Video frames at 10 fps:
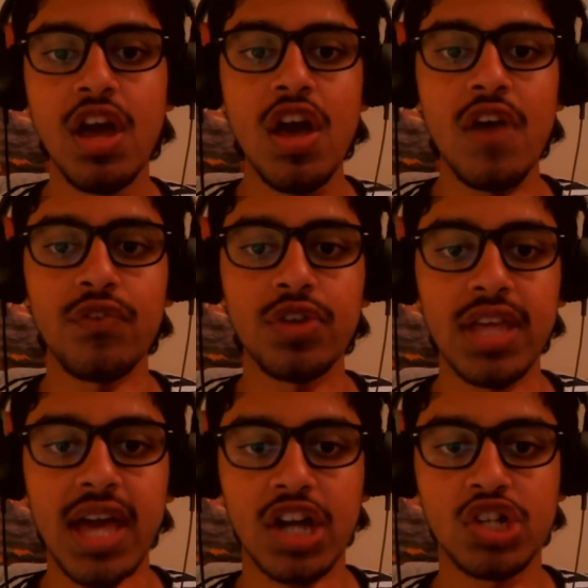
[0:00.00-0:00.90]
for
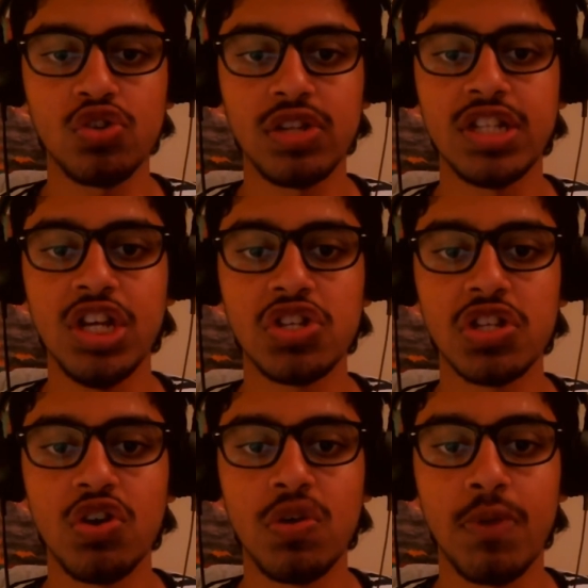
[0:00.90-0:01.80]
the
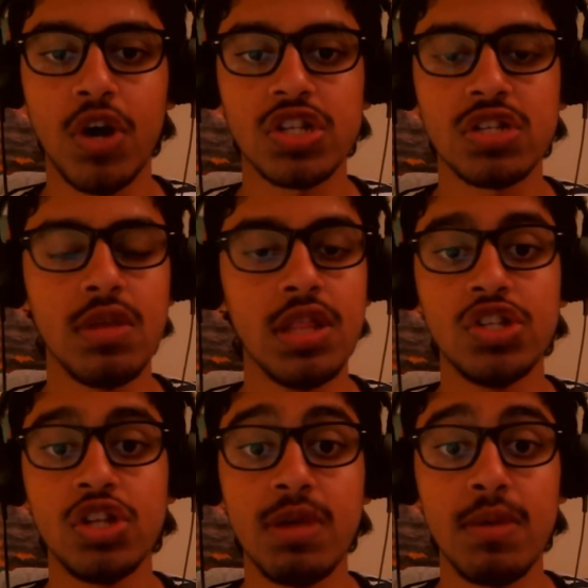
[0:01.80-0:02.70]
teacher, they would possibly
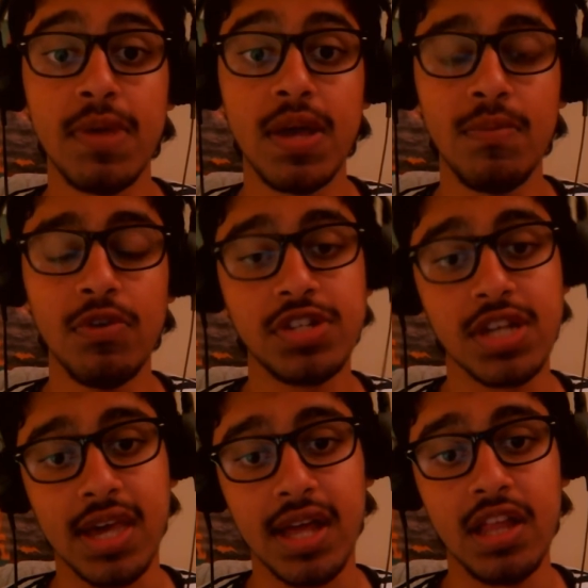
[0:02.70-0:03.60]
legitimately be able
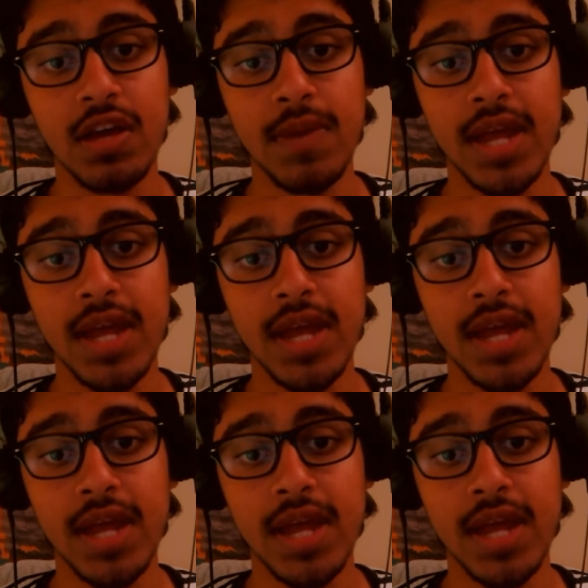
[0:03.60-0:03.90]
to kill him,